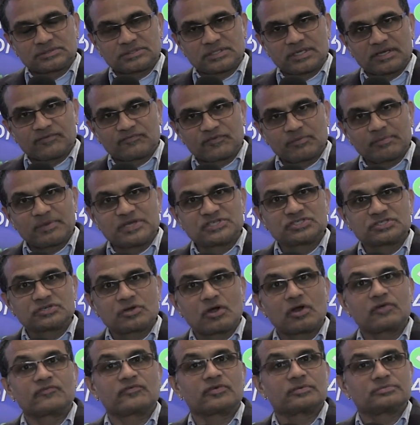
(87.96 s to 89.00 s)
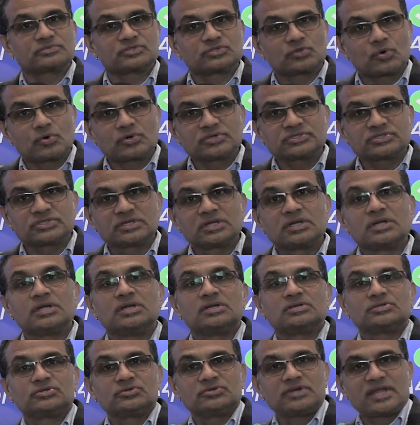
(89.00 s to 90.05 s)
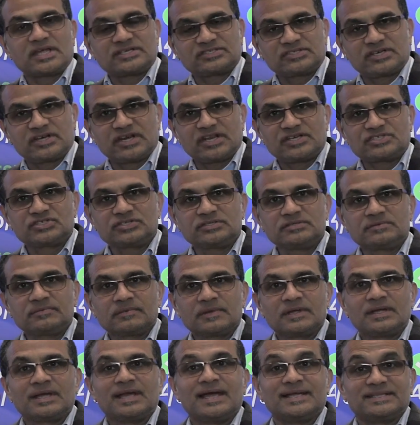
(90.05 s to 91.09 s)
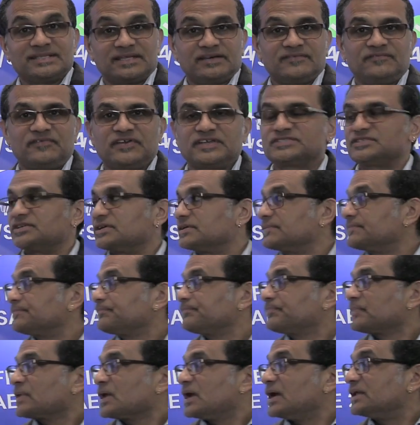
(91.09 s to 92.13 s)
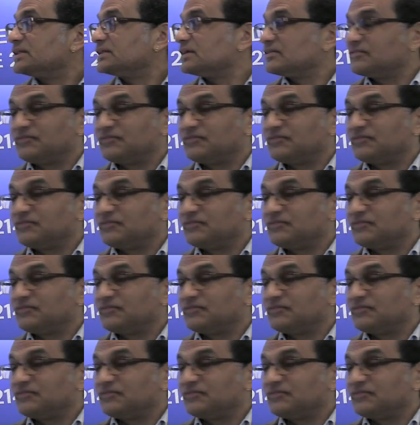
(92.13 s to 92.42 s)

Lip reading: information got from source to destination and then fix it. And then